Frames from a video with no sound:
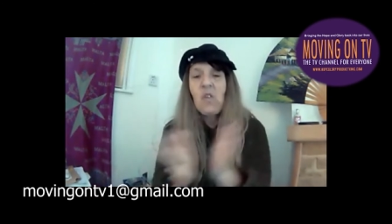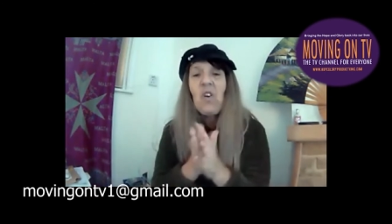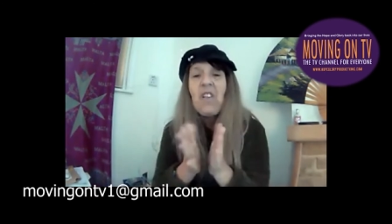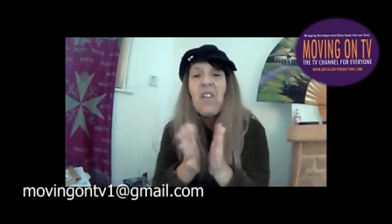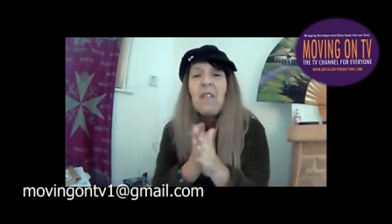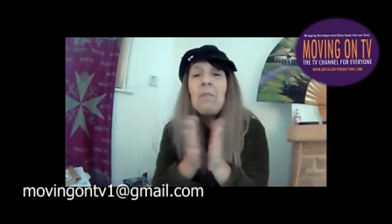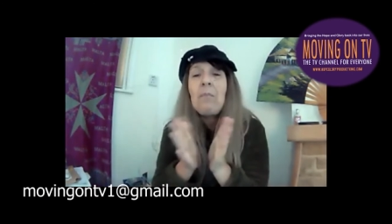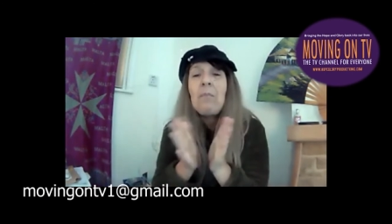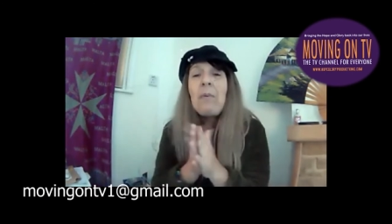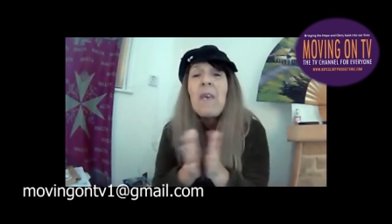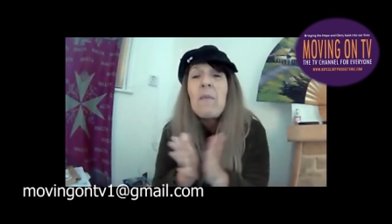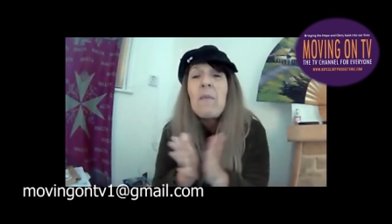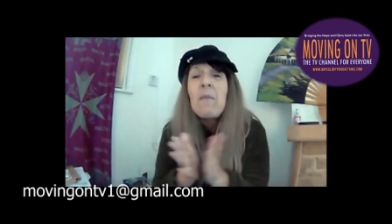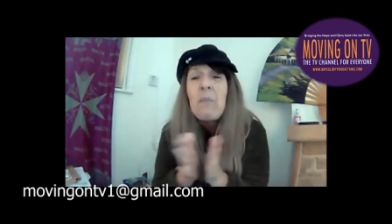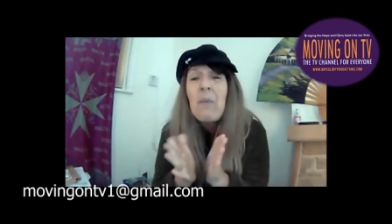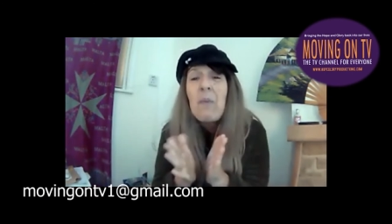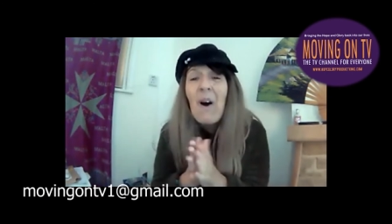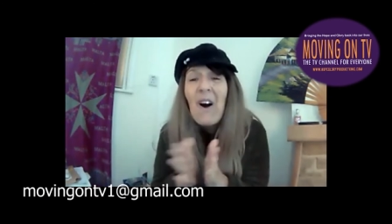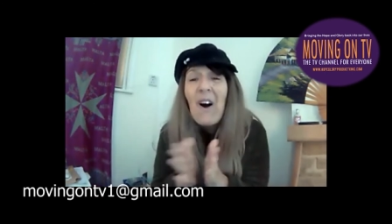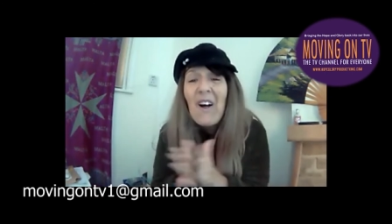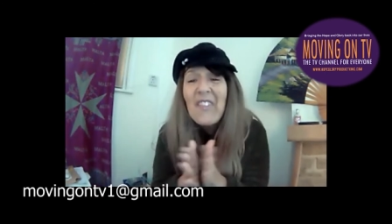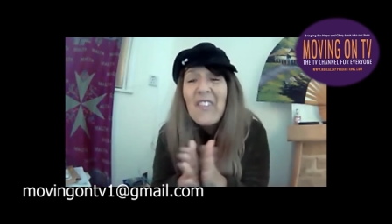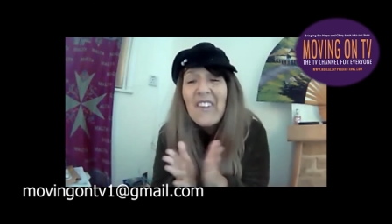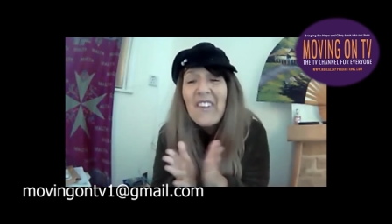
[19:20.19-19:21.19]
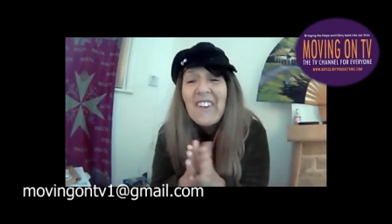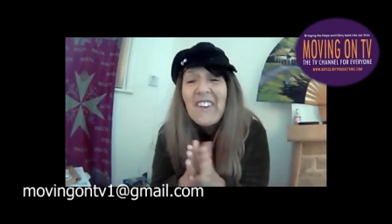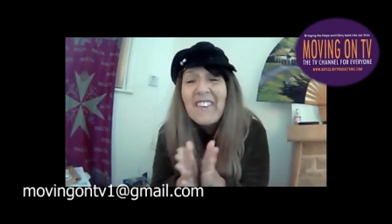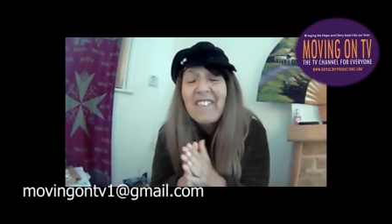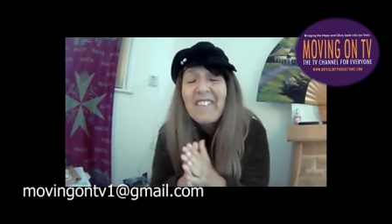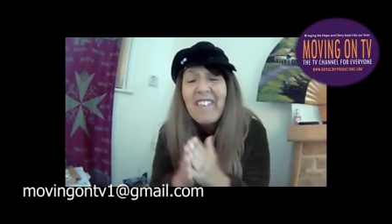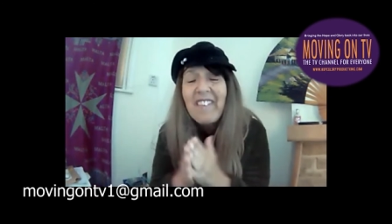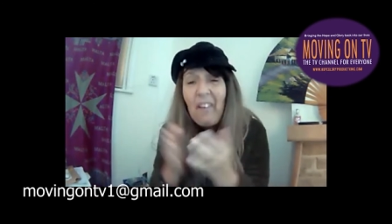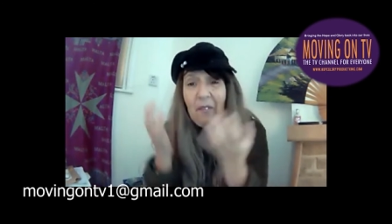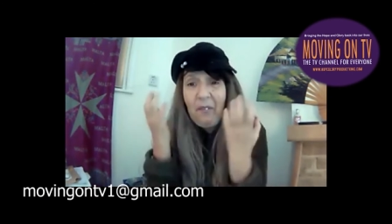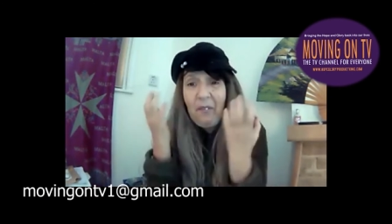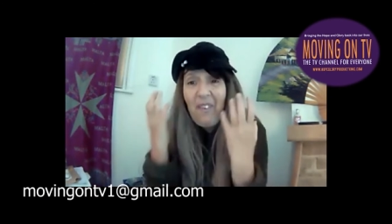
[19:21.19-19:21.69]
couldn't be
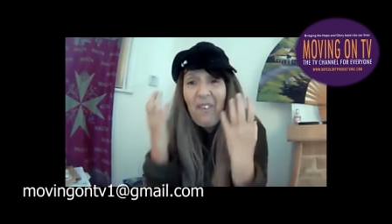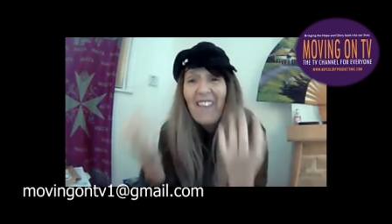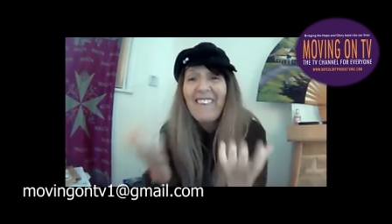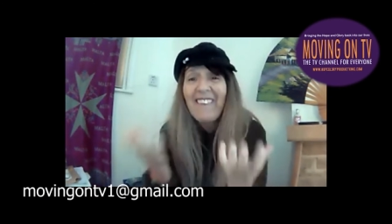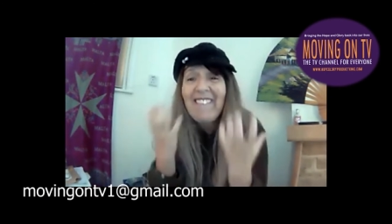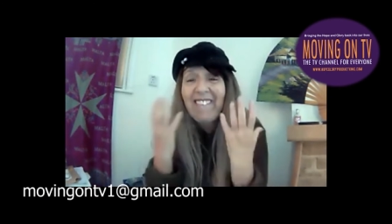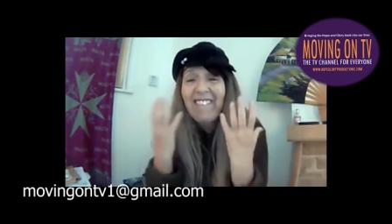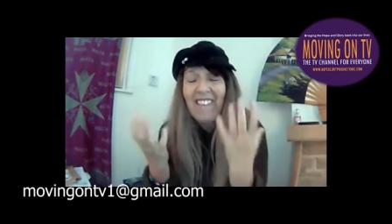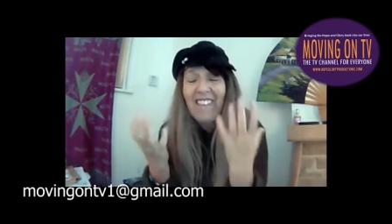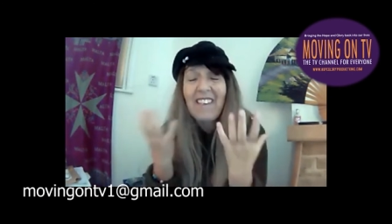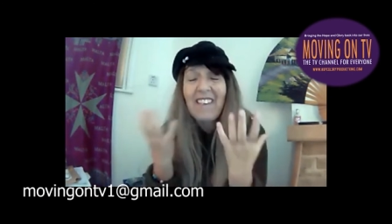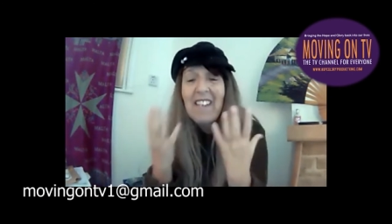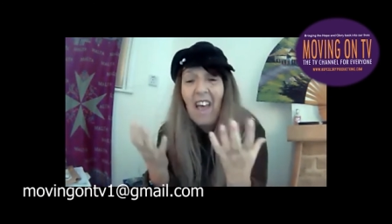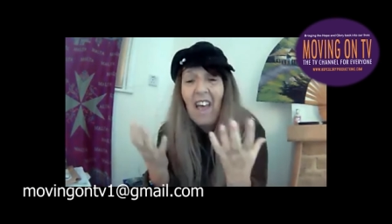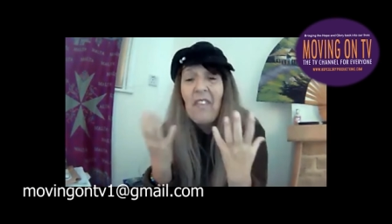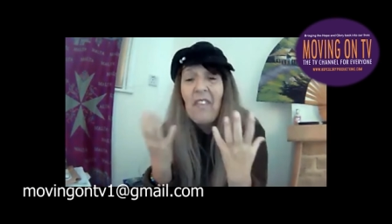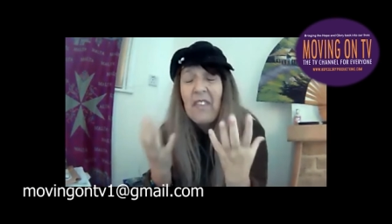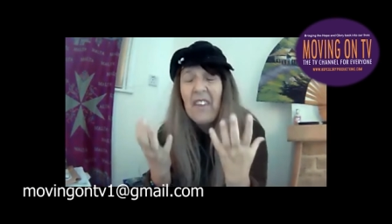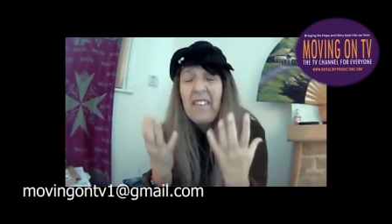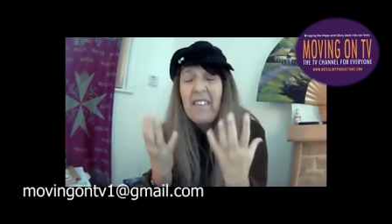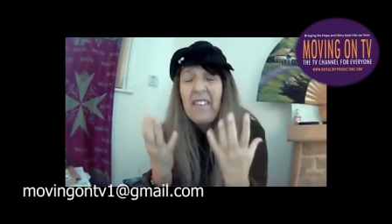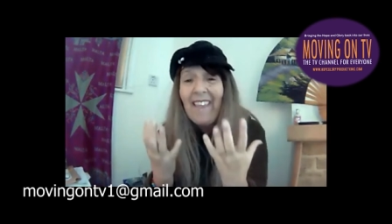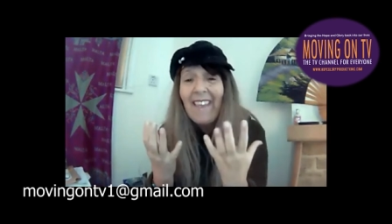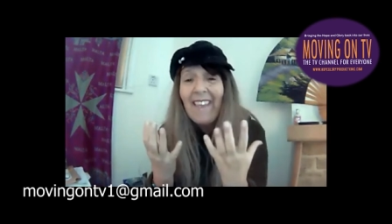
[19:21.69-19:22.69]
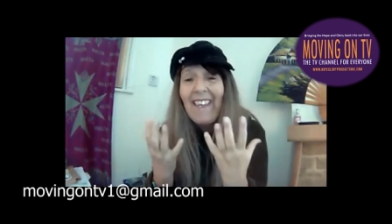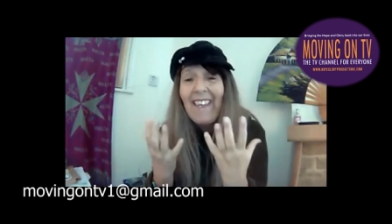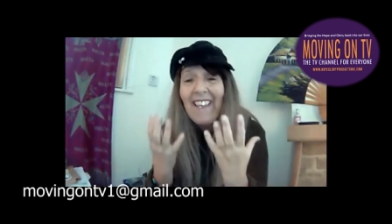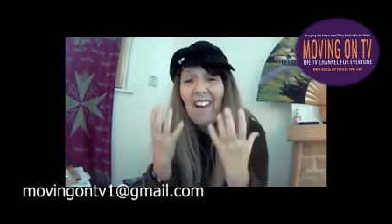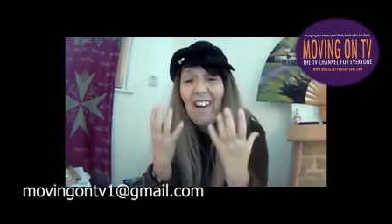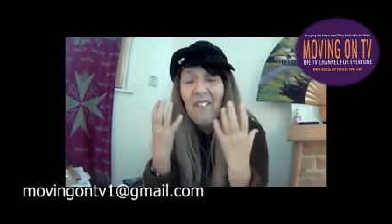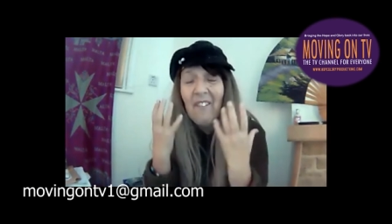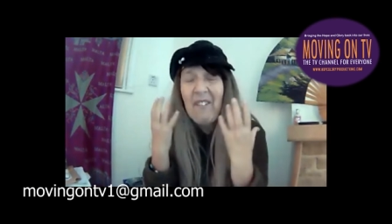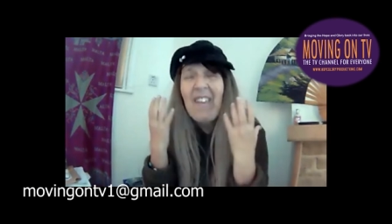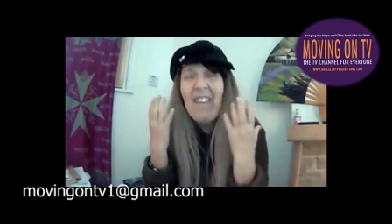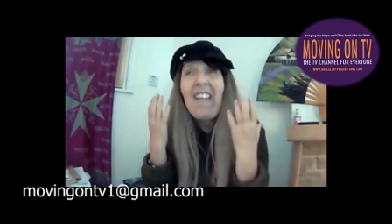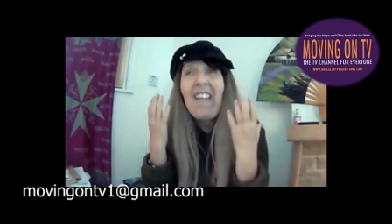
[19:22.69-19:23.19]
bothered to face another day
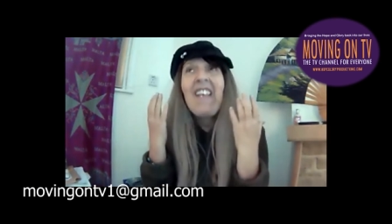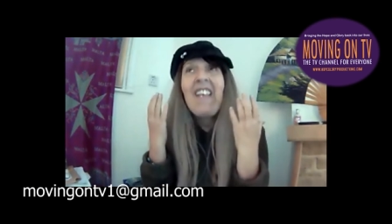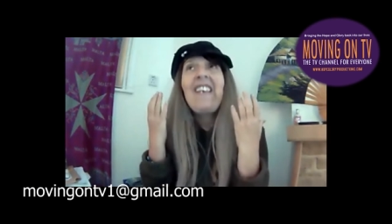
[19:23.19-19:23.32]
of